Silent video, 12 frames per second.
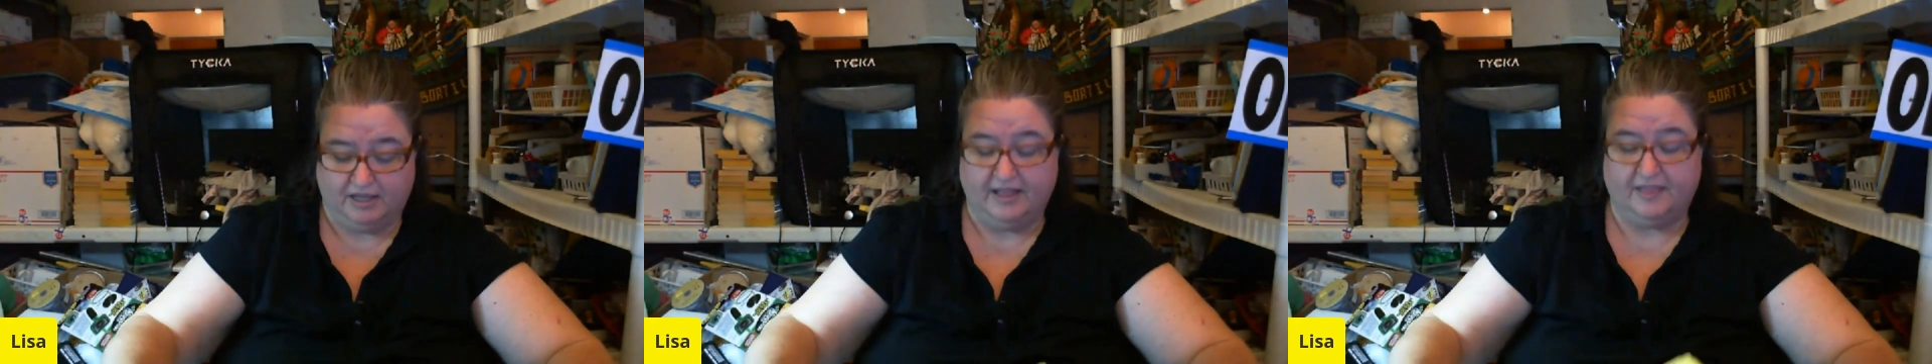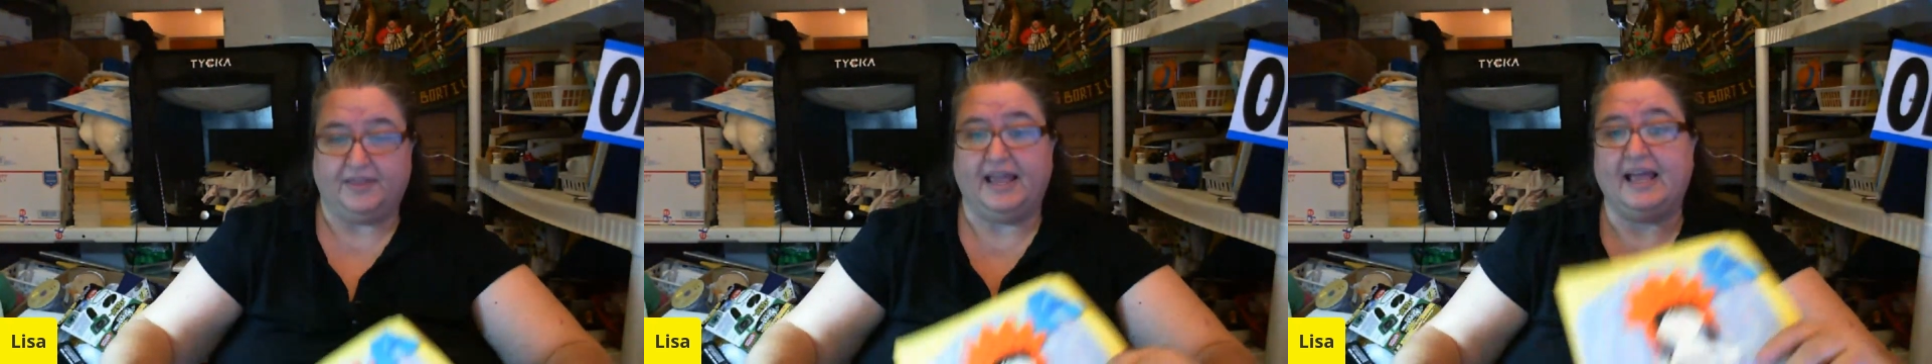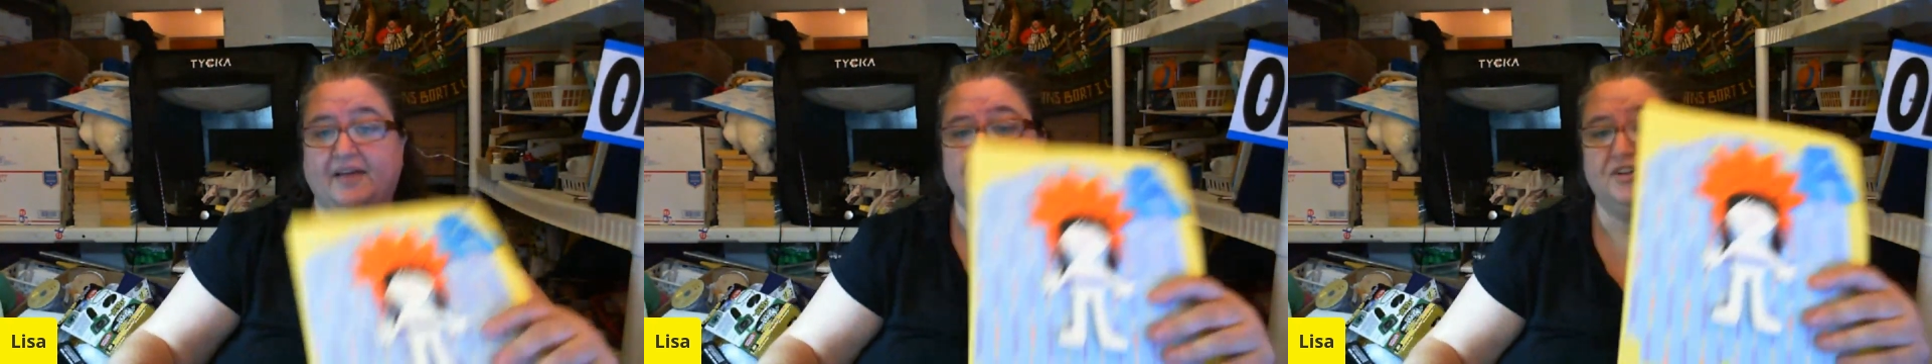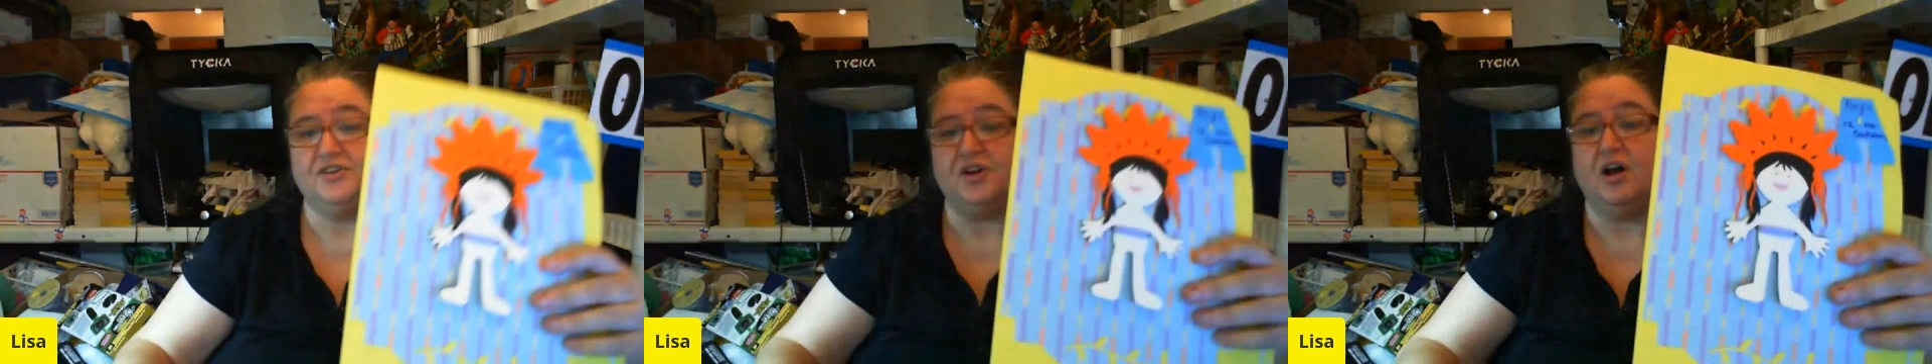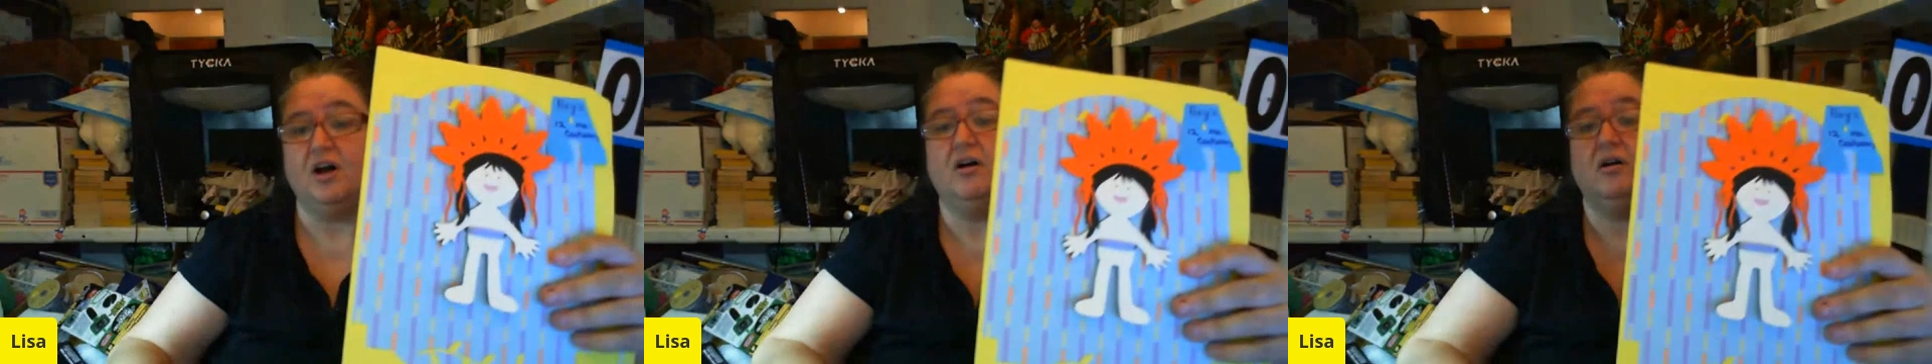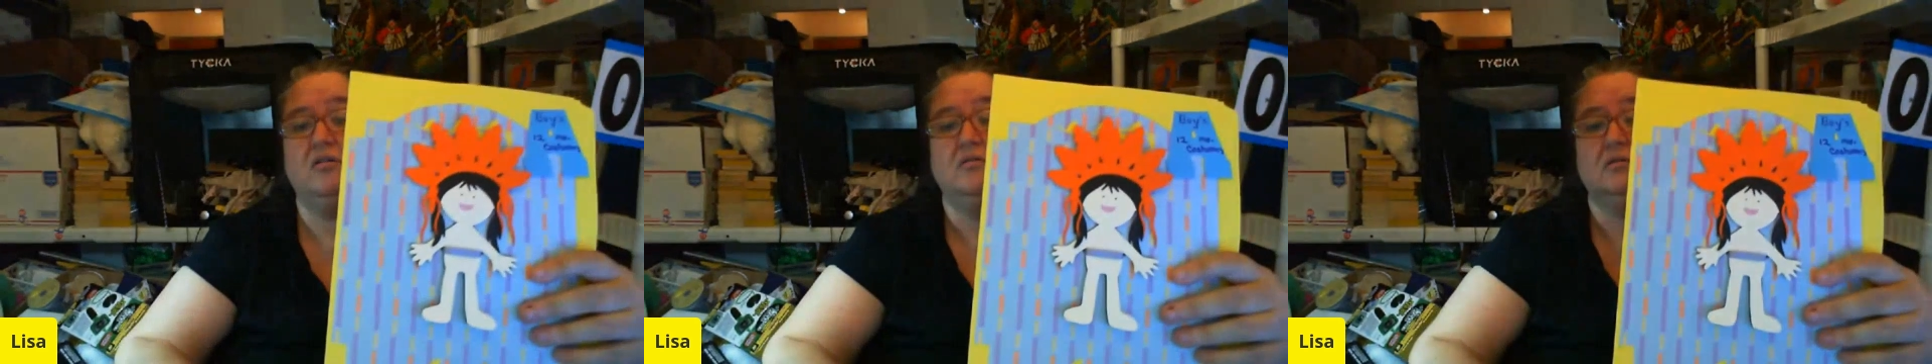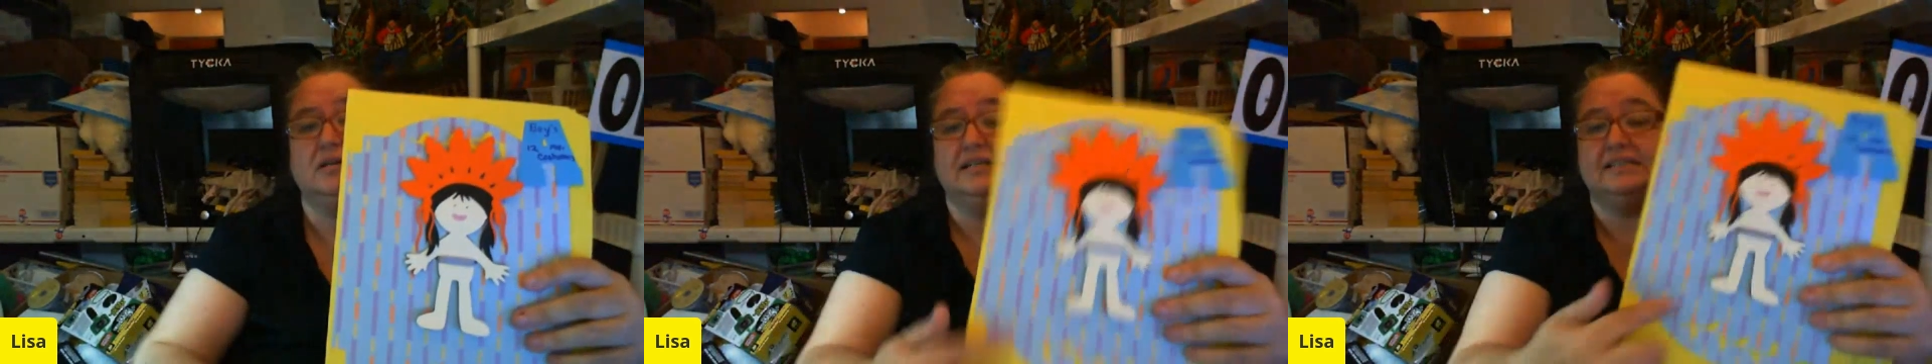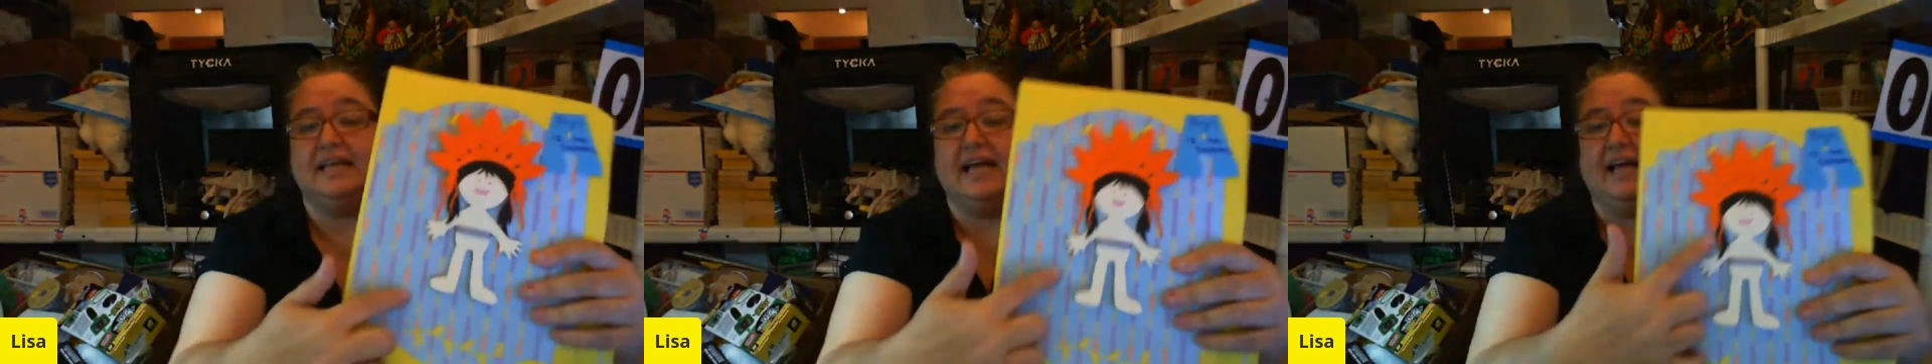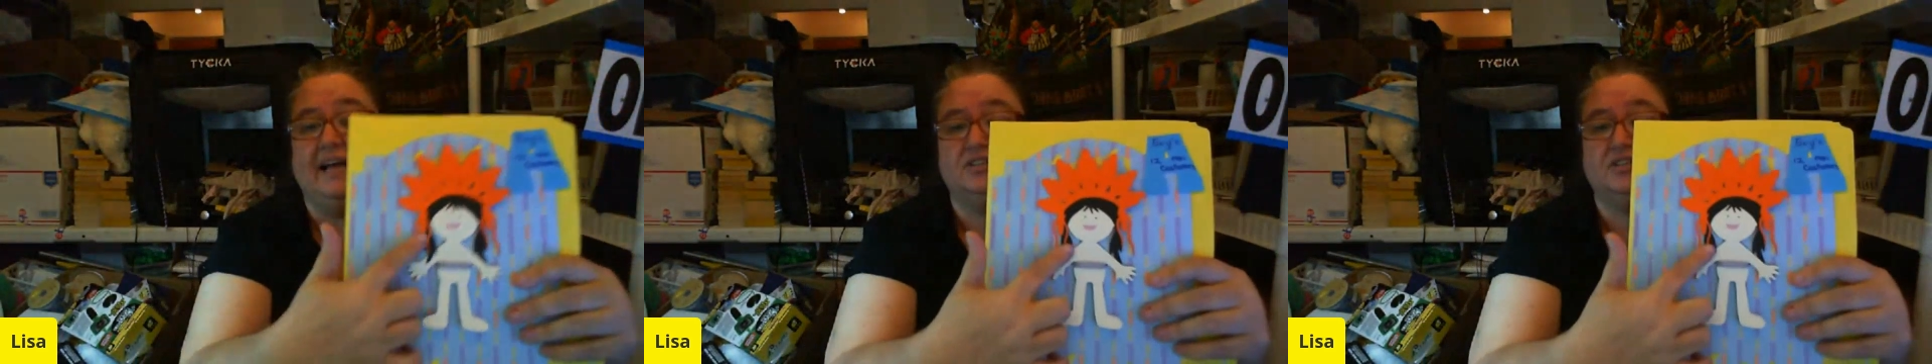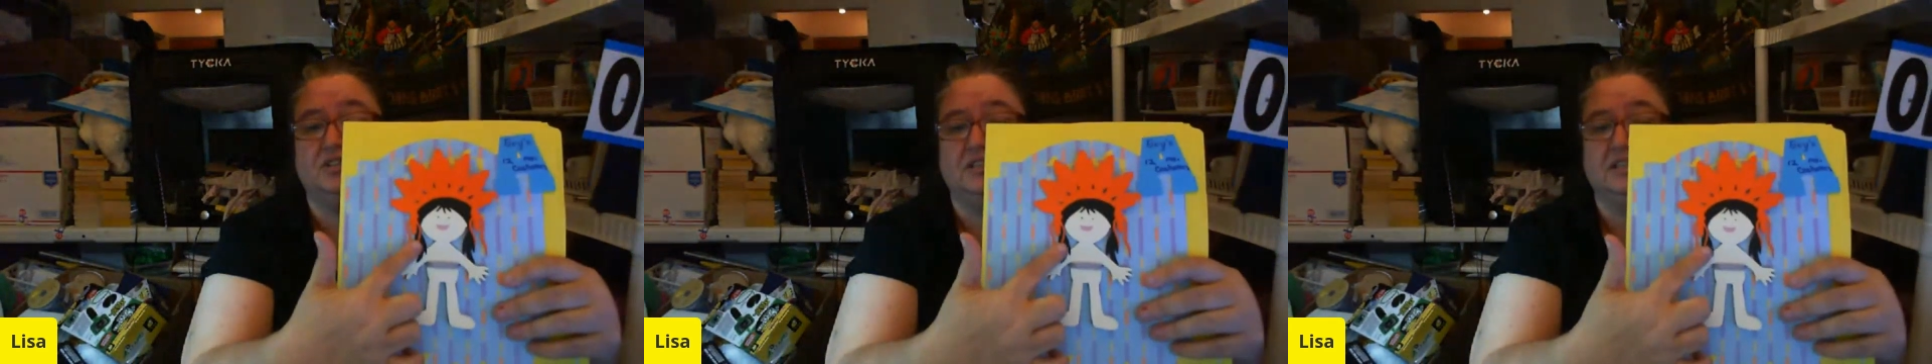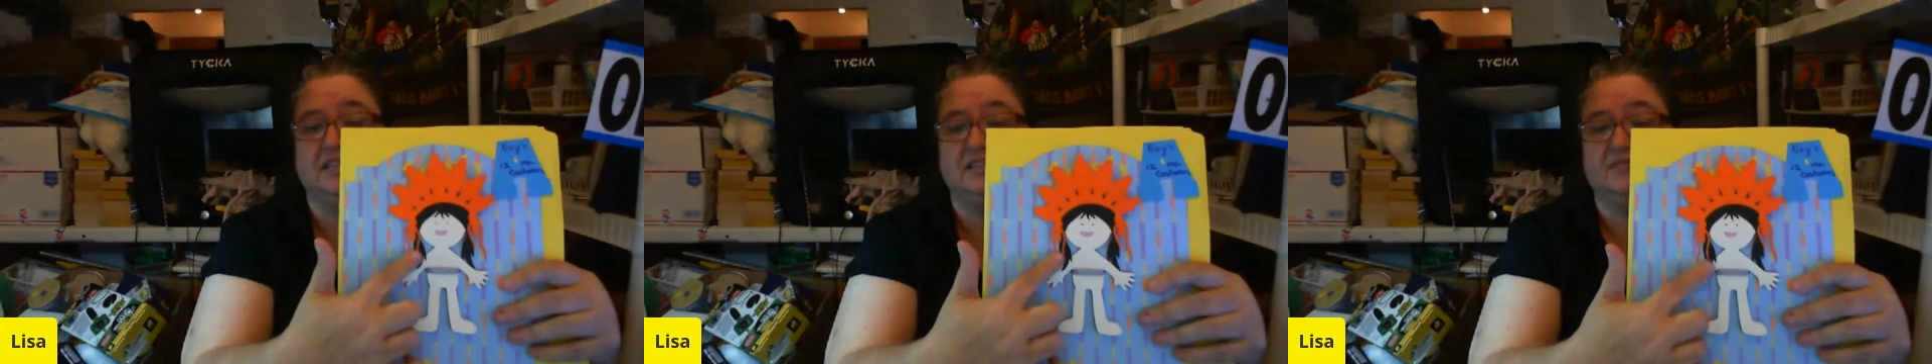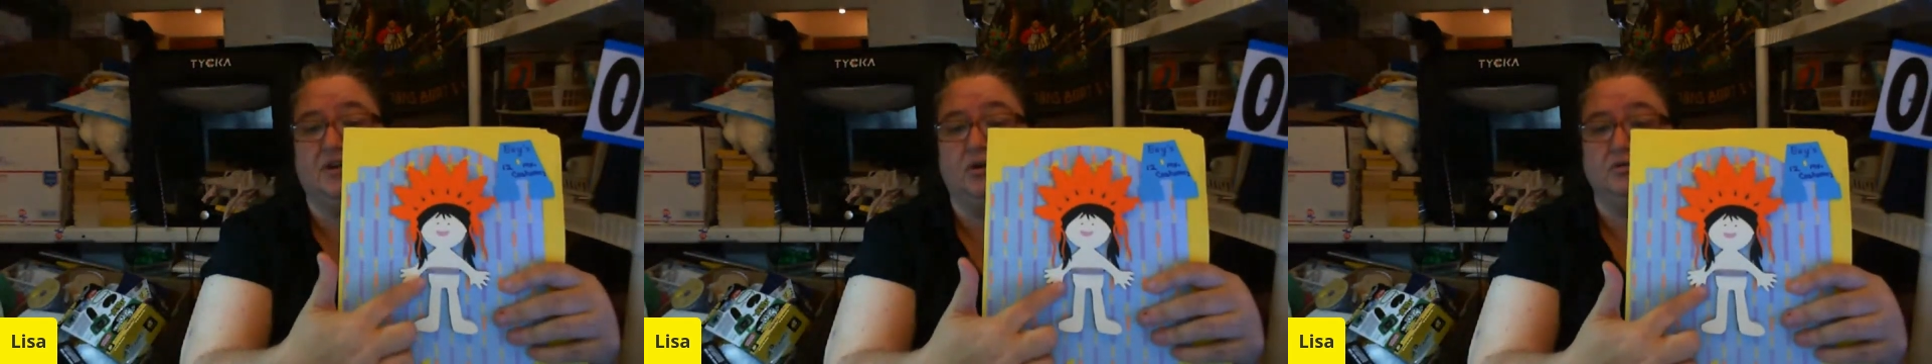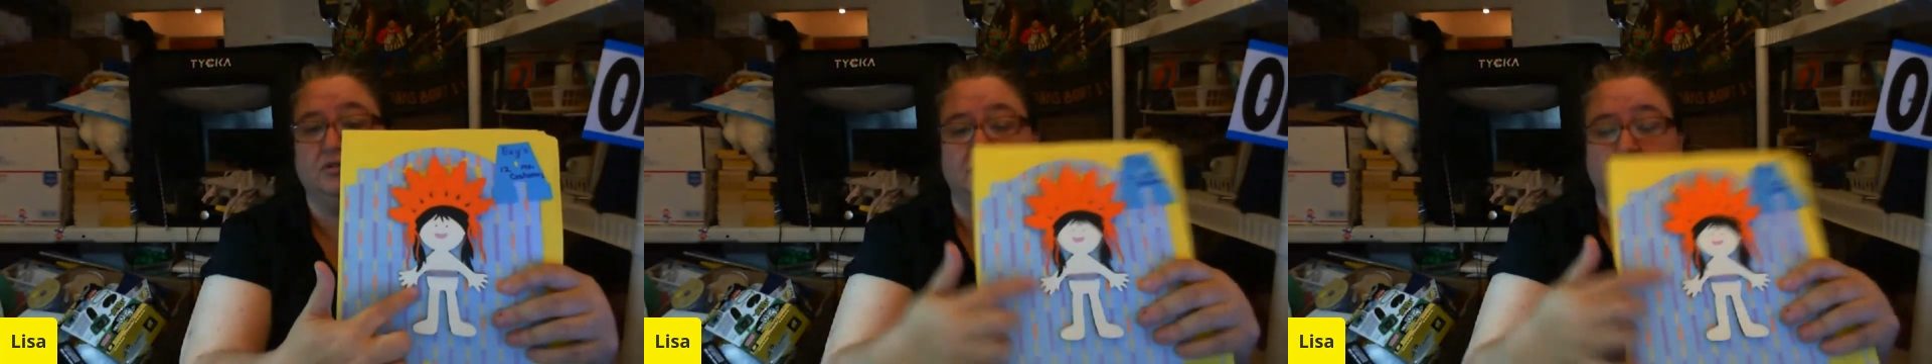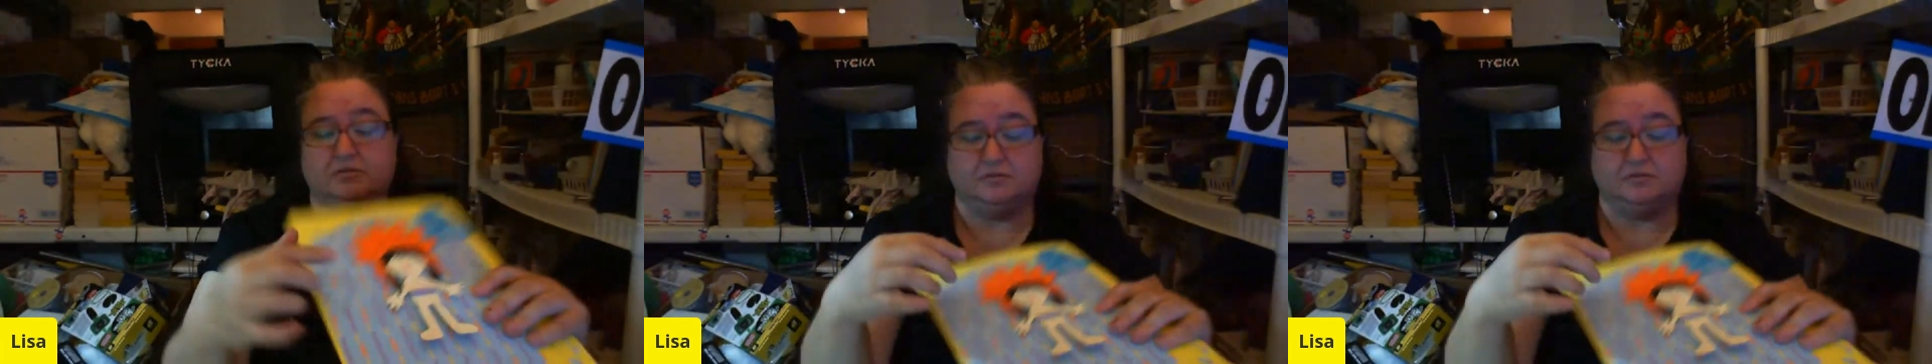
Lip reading: They have the doll attached to this folder.